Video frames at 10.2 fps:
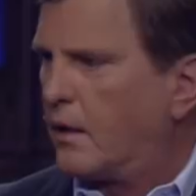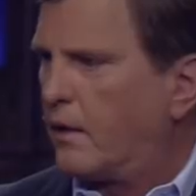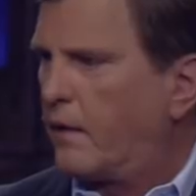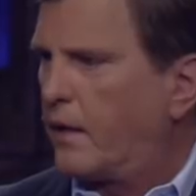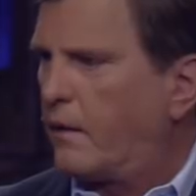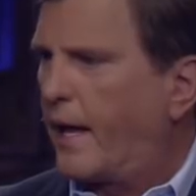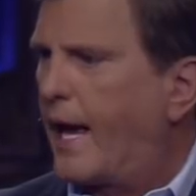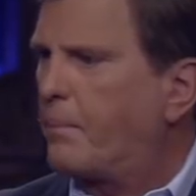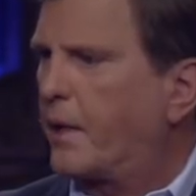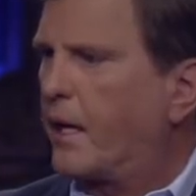that the
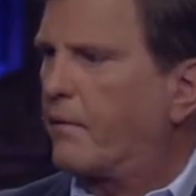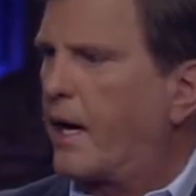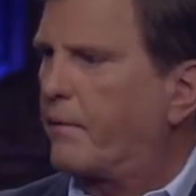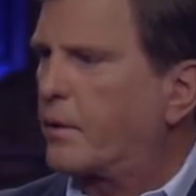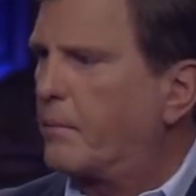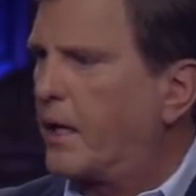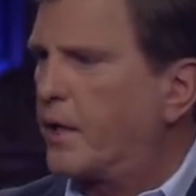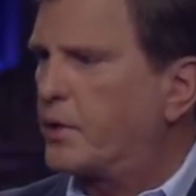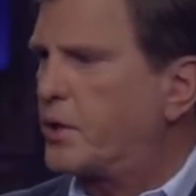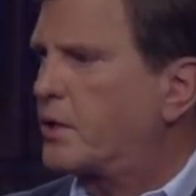happily ever after
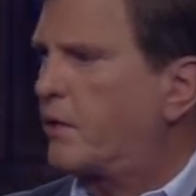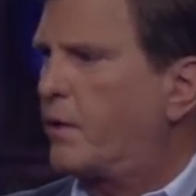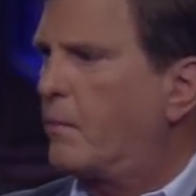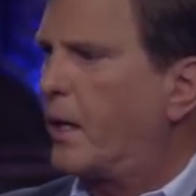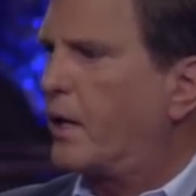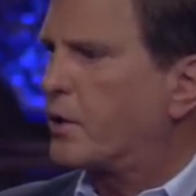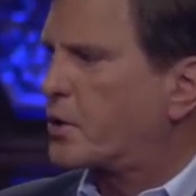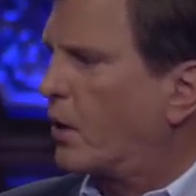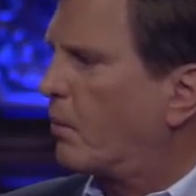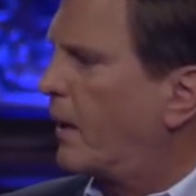marriage is if you marry your
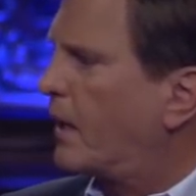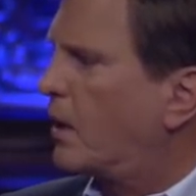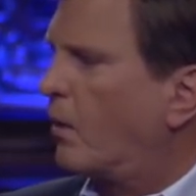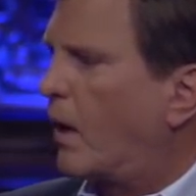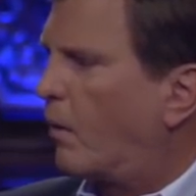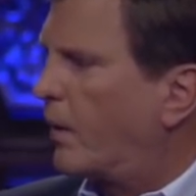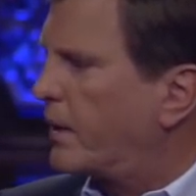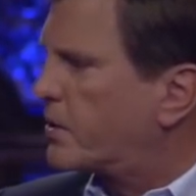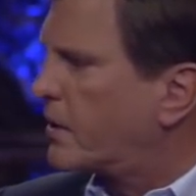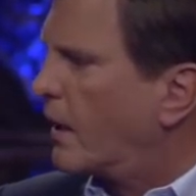soulmate, you
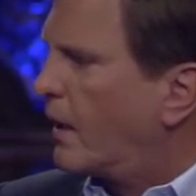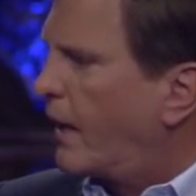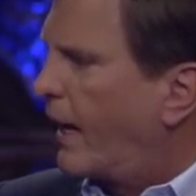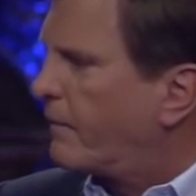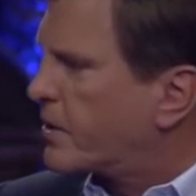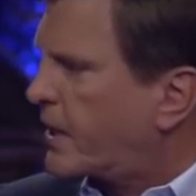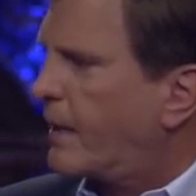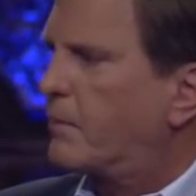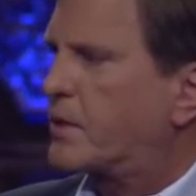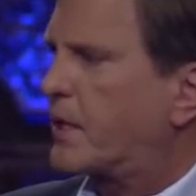always have the
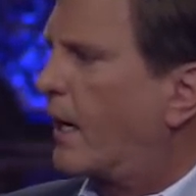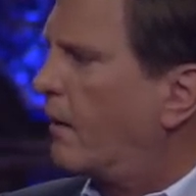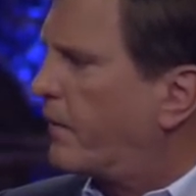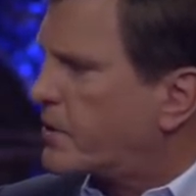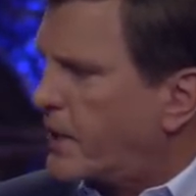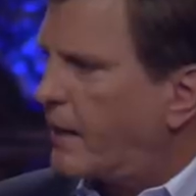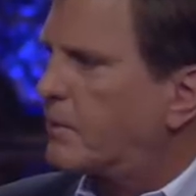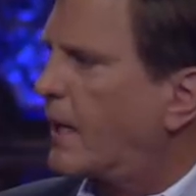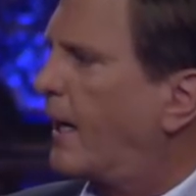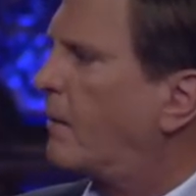same desire at the same
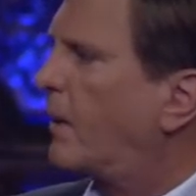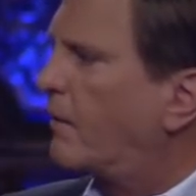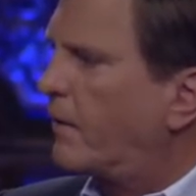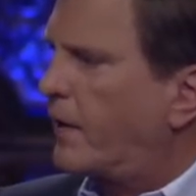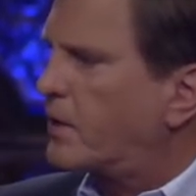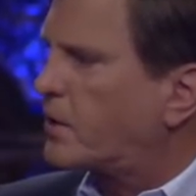time and everything's